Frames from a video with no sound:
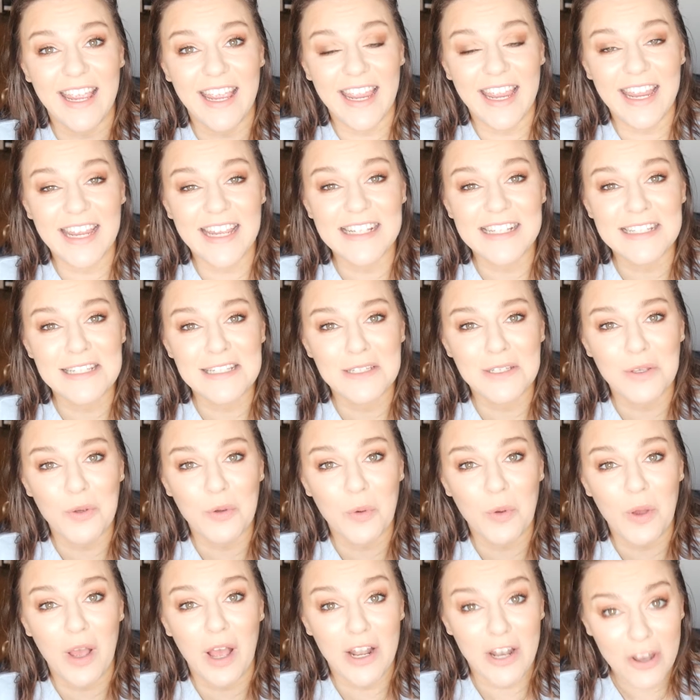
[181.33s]
is
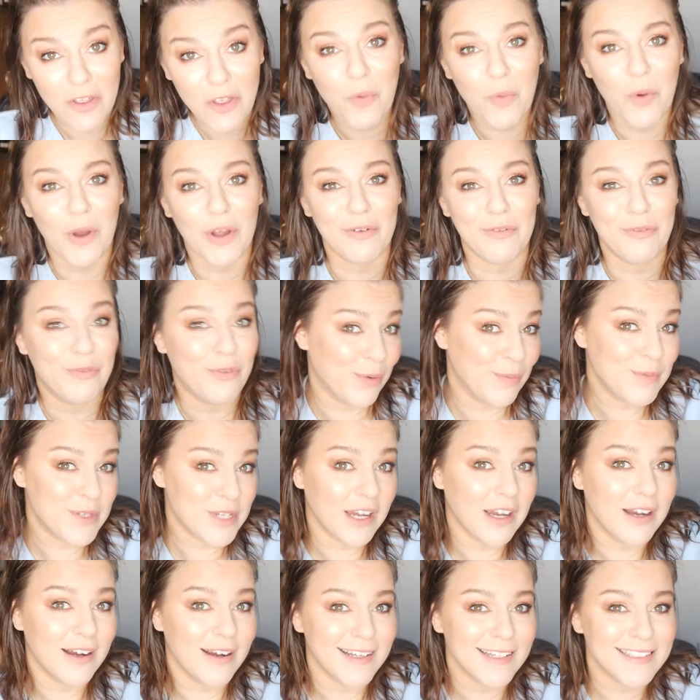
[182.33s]
another one from
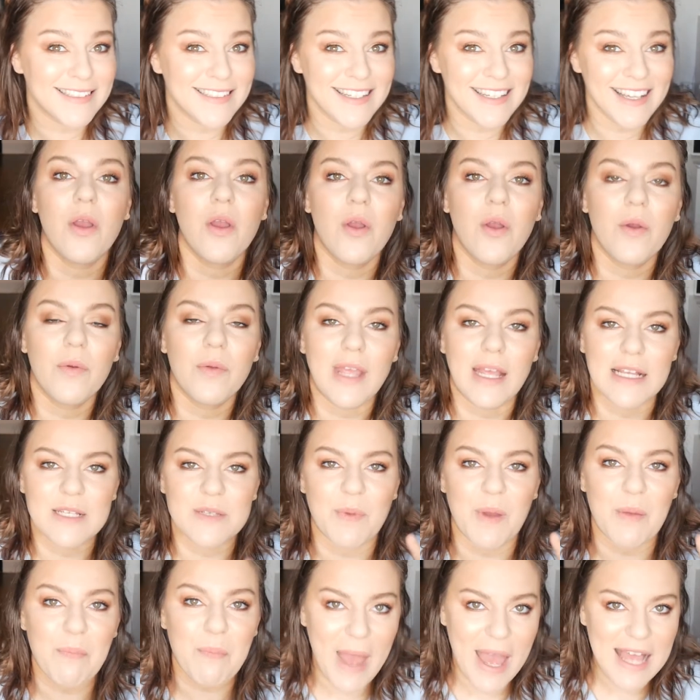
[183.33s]
Tarte. Yes,
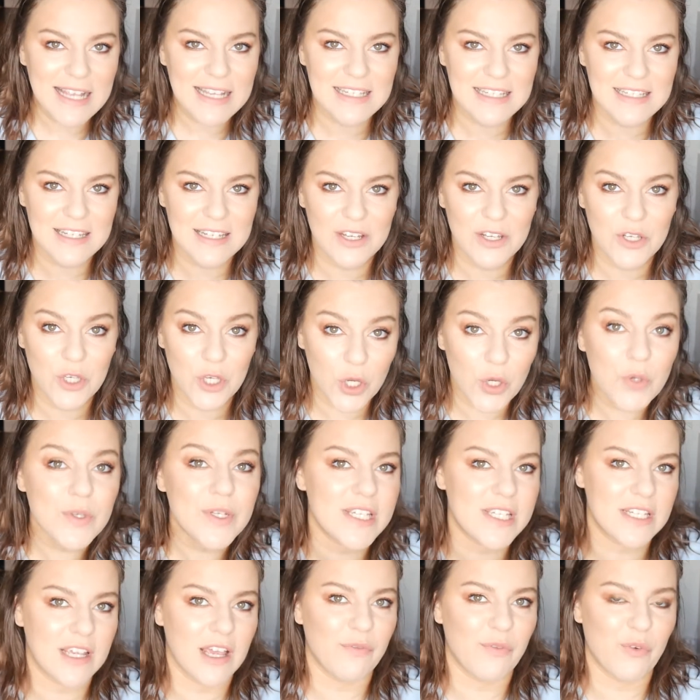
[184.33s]
my best new
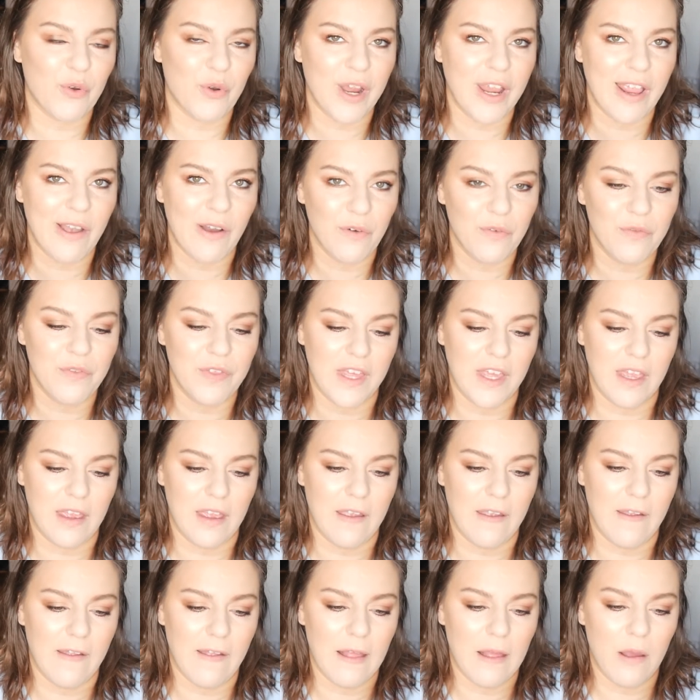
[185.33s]
discovery of the
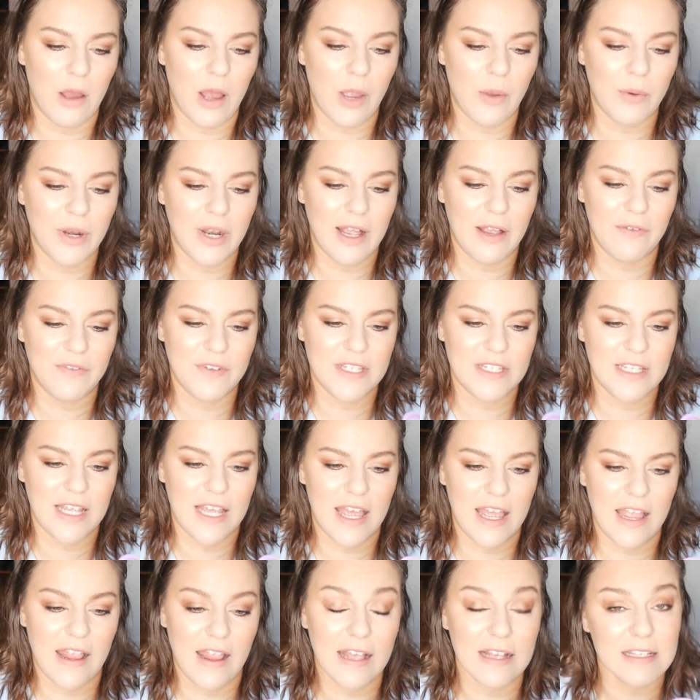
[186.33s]
year, I would have to
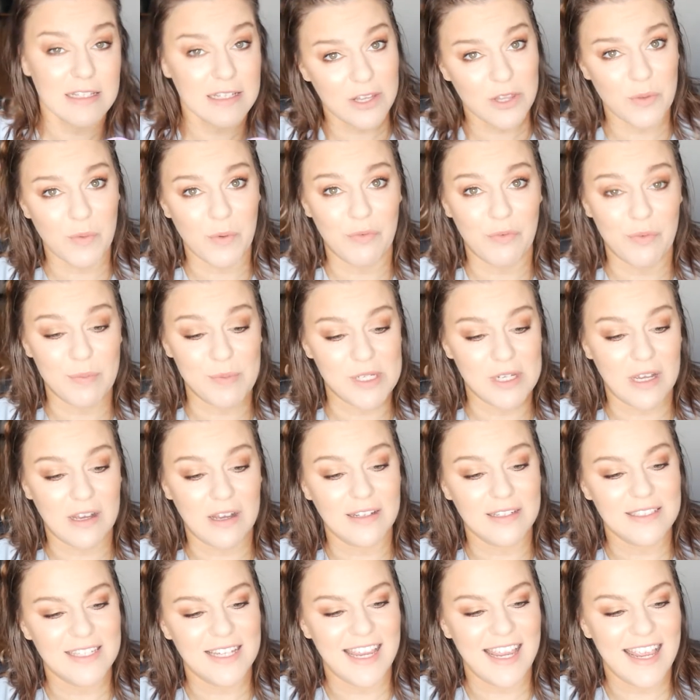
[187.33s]
say, is another one from
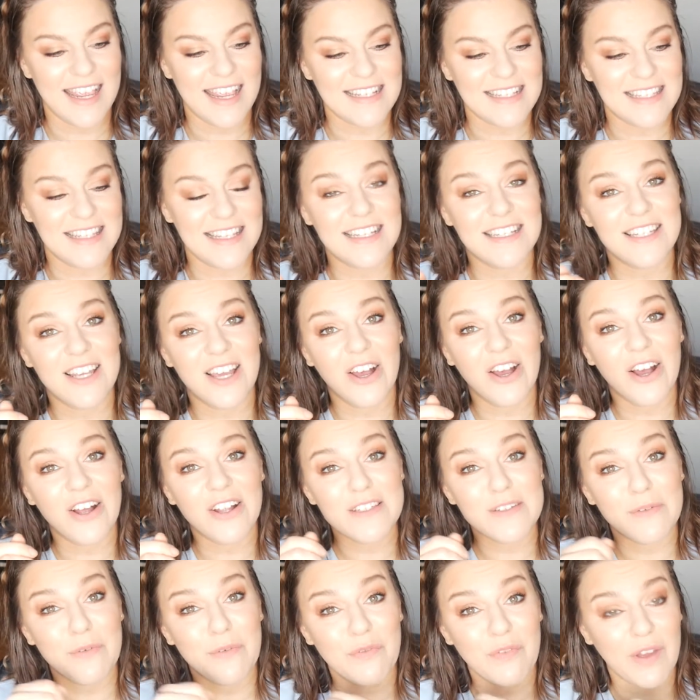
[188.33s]
Tarte. It is the
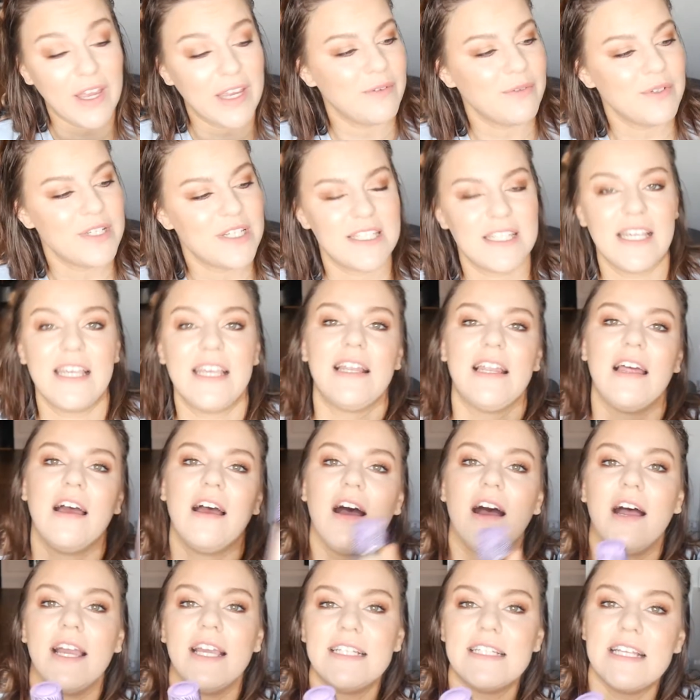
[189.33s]
Tarte Found Sealer.
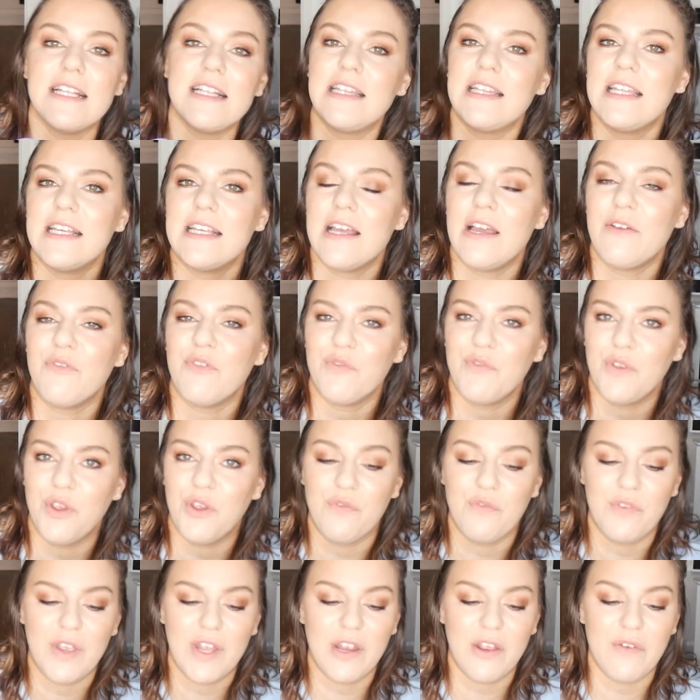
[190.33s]
I did a
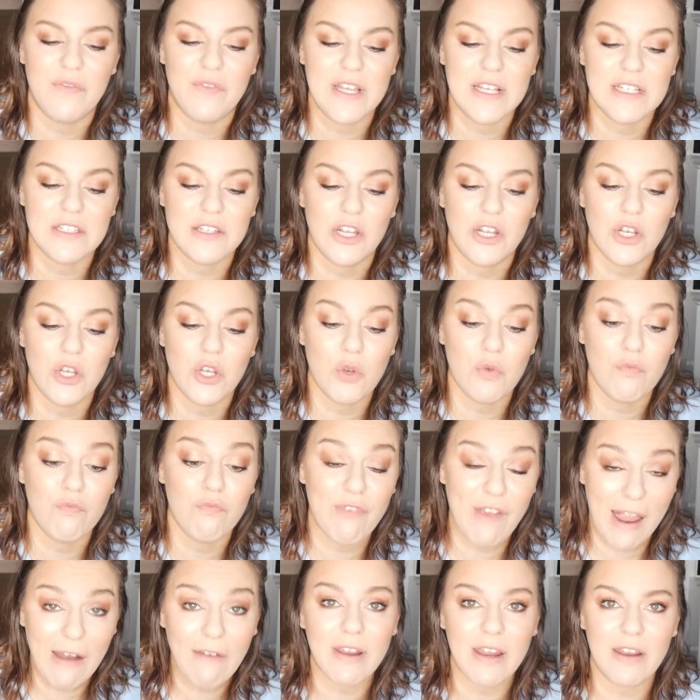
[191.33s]
review video of this
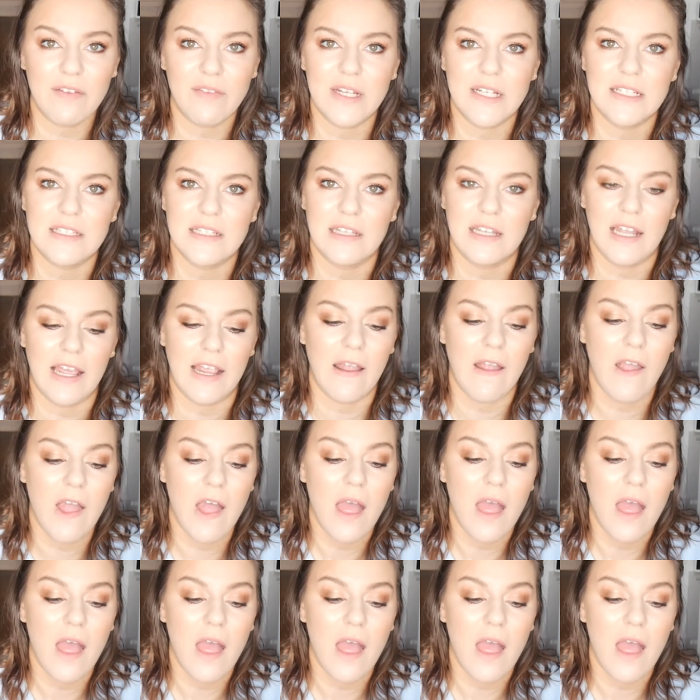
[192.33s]
very recently,